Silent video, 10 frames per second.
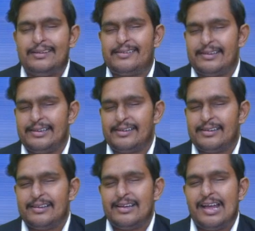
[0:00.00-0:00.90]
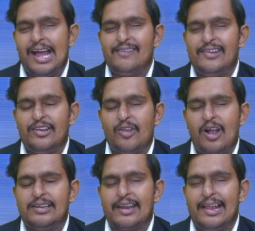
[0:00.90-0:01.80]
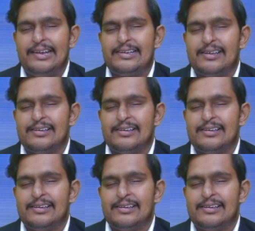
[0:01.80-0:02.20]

sheet, I will not write